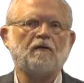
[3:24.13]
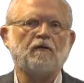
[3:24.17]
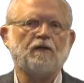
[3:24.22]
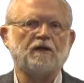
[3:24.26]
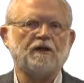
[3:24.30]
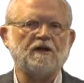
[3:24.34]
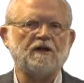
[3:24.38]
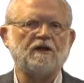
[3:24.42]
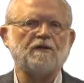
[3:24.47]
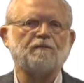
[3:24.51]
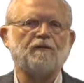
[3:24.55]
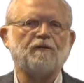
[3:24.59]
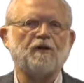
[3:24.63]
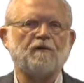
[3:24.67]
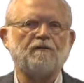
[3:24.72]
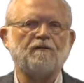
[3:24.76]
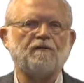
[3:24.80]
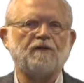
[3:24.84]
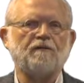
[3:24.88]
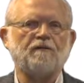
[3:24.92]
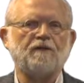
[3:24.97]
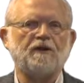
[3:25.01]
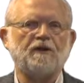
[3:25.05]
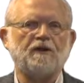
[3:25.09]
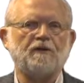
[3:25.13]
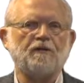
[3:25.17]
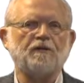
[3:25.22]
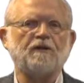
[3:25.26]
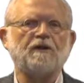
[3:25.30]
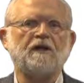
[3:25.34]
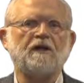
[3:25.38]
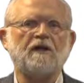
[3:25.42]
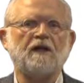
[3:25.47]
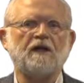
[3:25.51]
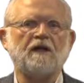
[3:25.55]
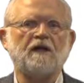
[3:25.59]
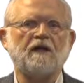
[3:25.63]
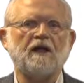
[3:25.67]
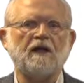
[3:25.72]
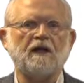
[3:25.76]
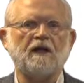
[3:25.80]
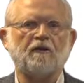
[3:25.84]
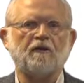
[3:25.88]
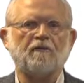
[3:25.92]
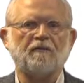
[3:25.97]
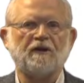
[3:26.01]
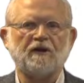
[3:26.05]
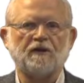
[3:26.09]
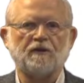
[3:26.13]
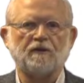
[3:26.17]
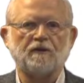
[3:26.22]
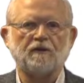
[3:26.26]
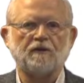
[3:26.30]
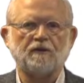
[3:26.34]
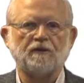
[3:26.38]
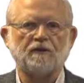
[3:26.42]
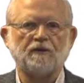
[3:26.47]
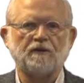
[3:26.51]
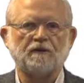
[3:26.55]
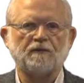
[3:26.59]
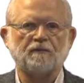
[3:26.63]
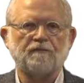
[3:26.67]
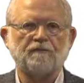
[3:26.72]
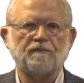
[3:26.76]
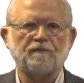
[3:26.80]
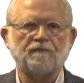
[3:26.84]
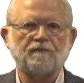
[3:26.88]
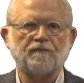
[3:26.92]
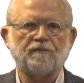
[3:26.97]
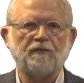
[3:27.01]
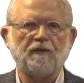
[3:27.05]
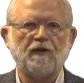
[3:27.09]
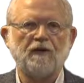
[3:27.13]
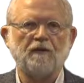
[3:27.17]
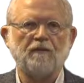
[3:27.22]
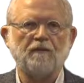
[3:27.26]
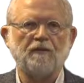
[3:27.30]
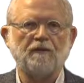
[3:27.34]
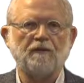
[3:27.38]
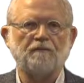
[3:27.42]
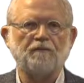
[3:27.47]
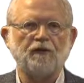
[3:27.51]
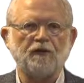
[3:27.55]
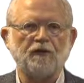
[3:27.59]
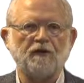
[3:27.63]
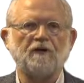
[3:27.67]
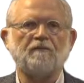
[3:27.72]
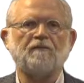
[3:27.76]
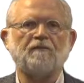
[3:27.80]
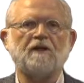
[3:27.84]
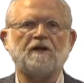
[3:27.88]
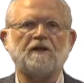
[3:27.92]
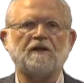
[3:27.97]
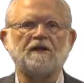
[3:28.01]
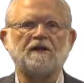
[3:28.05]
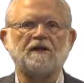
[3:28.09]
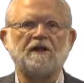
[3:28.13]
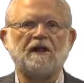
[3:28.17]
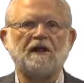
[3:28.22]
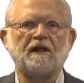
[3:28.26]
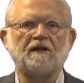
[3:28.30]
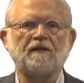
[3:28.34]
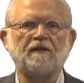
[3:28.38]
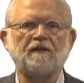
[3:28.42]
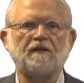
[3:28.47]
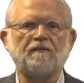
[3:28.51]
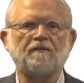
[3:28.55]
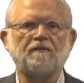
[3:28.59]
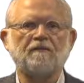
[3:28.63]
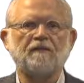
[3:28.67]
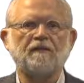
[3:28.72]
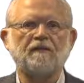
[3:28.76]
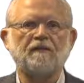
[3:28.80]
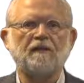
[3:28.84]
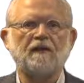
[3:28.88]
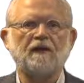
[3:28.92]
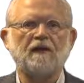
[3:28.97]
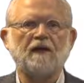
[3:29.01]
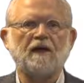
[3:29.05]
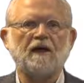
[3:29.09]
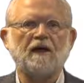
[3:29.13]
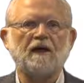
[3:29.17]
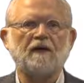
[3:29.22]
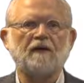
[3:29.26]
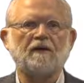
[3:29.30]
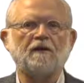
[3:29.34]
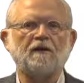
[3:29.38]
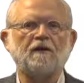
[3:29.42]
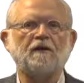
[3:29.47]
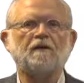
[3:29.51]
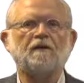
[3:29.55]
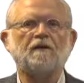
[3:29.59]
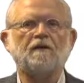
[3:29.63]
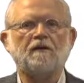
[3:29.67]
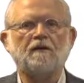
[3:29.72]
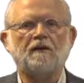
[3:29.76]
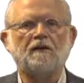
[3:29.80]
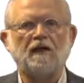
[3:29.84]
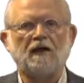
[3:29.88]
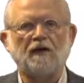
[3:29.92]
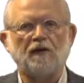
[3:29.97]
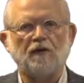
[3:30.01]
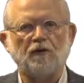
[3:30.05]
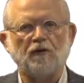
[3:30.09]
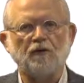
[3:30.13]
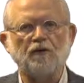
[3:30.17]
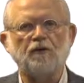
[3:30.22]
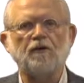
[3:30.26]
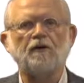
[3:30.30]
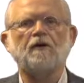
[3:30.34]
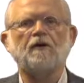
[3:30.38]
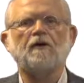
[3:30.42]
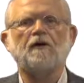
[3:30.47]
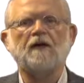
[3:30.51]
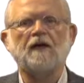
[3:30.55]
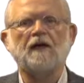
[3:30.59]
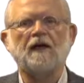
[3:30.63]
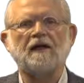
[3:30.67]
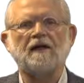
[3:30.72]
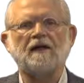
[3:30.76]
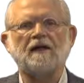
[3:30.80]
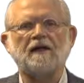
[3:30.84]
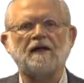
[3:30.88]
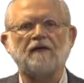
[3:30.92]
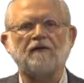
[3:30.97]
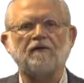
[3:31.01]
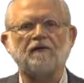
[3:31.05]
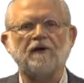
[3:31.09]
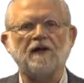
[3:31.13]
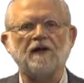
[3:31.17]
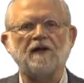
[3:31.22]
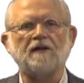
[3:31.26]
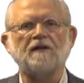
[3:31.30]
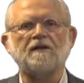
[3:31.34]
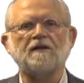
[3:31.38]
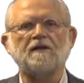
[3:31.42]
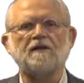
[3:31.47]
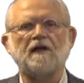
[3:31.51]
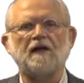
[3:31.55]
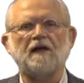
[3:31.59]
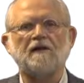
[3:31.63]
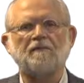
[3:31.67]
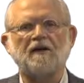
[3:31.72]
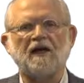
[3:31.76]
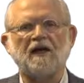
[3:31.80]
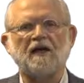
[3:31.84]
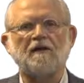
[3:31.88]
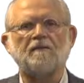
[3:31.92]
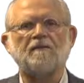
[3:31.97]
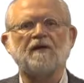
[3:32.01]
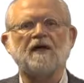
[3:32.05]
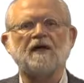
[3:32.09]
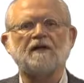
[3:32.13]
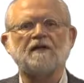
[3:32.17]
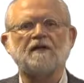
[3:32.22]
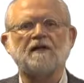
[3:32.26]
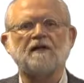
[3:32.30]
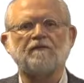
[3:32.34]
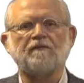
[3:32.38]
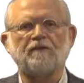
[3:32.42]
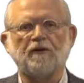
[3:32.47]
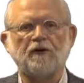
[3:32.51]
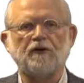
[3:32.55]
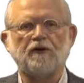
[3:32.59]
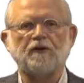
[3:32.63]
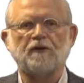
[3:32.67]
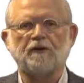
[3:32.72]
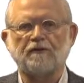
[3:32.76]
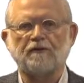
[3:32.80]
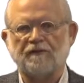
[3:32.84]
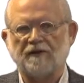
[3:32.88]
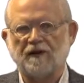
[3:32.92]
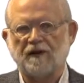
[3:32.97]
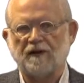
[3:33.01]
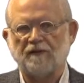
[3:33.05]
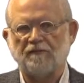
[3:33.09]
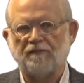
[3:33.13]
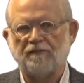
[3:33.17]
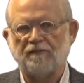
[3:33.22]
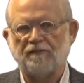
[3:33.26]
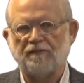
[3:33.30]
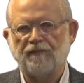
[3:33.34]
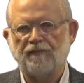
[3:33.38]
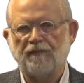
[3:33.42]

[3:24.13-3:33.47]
For this purpose, we do take increment cores. We put them in the scanner and can look at their rings and biomass in function of time.